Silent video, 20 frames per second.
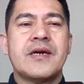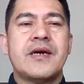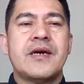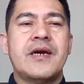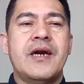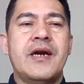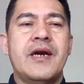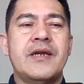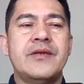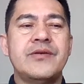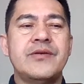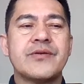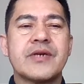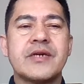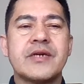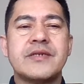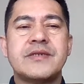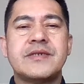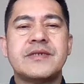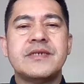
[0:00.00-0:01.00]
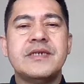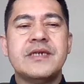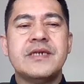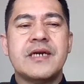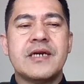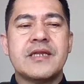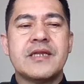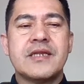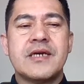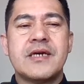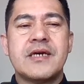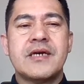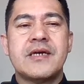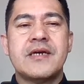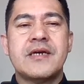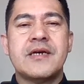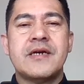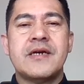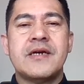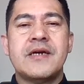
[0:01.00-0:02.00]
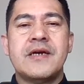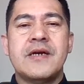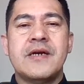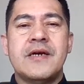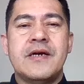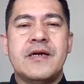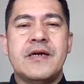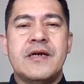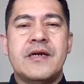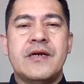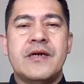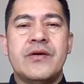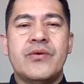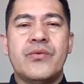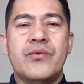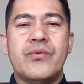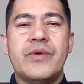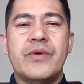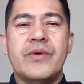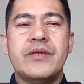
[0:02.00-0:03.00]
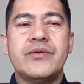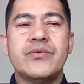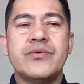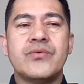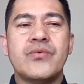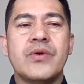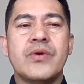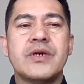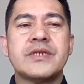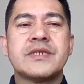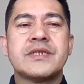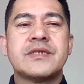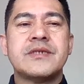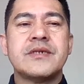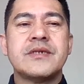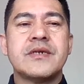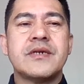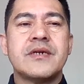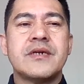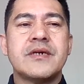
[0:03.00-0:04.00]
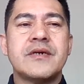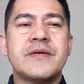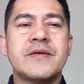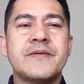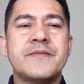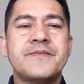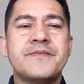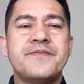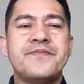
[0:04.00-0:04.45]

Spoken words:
And you can see that when you watch the